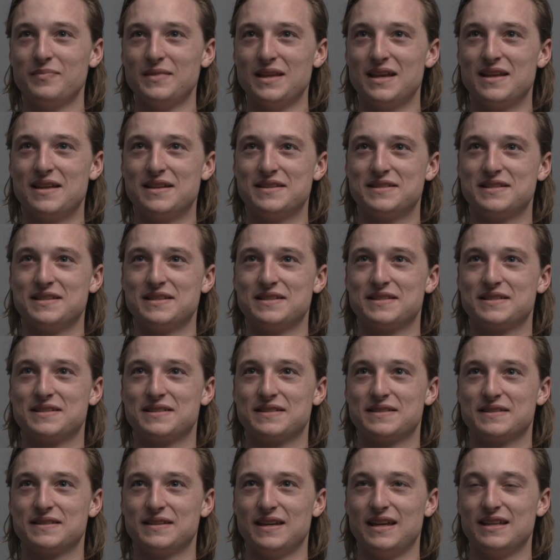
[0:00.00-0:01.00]
as
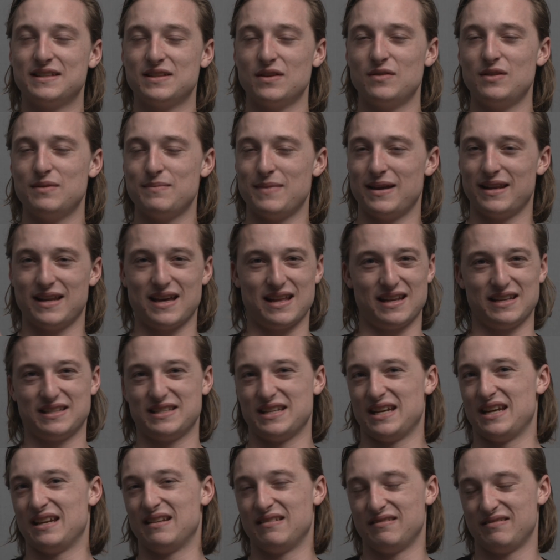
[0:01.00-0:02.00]
this, it's only made out of
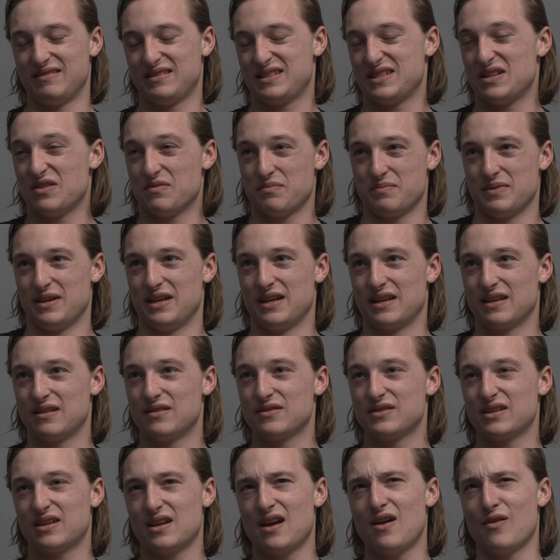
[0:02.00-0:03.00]
tin. It's not big, and I
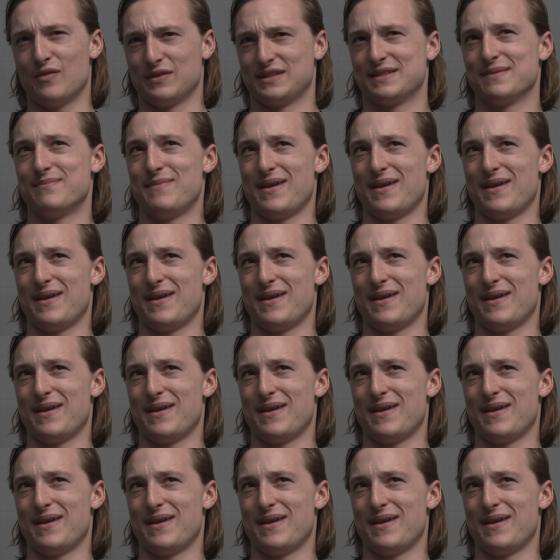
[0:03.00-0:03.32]
was like, oh, it's a